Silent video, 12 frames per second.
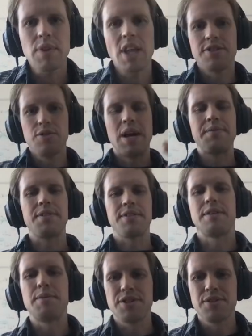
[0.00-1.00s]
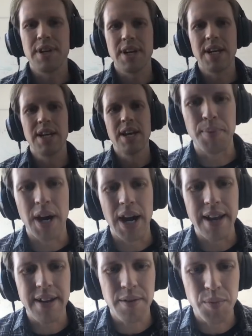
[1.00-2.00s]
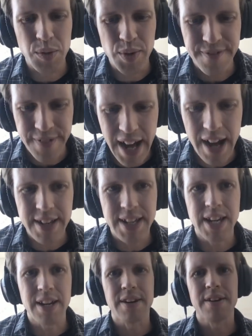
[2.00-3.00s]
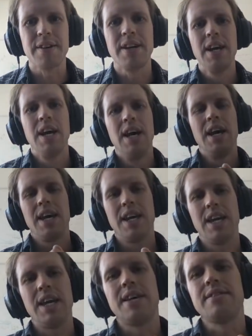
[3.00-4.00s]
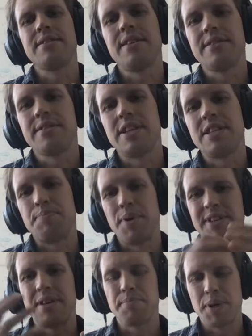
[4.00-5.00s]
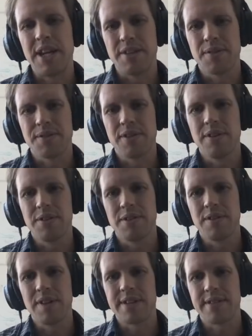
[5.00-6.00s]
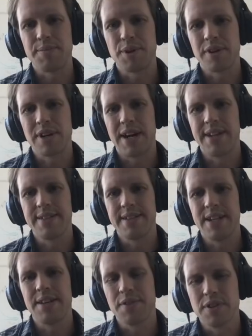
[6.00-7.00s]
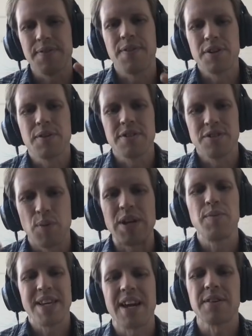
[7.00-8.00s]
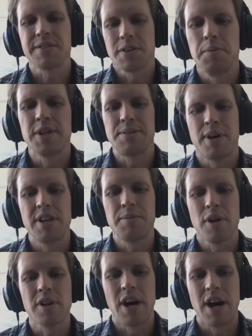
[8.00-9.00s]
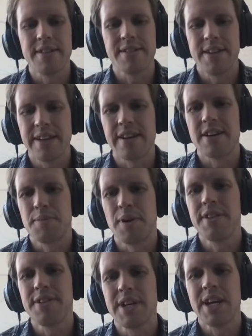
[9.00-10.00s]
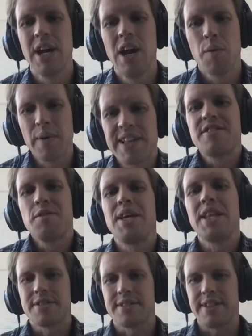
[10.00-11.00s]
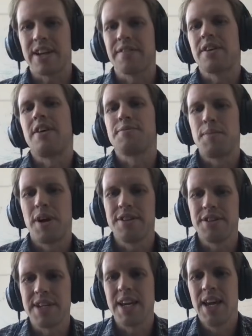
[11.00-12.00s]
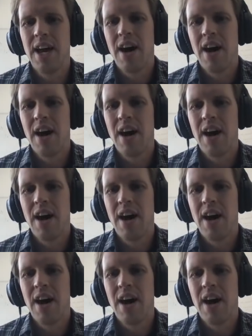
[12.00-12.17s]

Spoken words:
so we have the symmetry, but what we found here is a positive potential solution to this Hubble constant. Of course, the first question is, why do we care so much about the Hubble constant in cosmology? Well, that's the meter stick of cosmology.